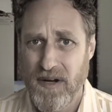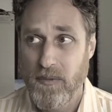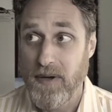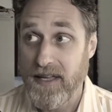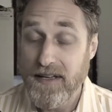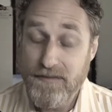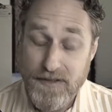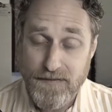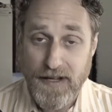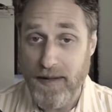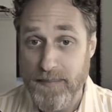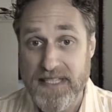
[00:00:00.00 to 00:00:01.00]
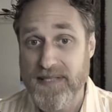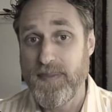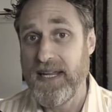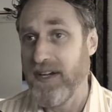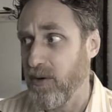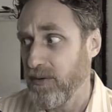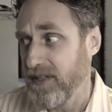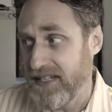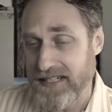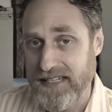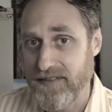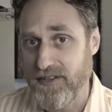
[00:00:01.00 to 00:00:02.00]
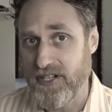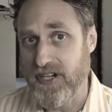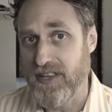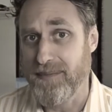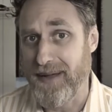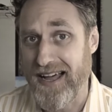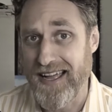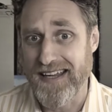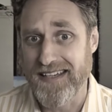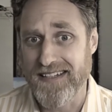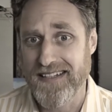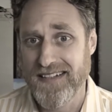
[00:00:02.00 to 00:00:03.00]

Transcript: We have developed the speed only to leave each other behind.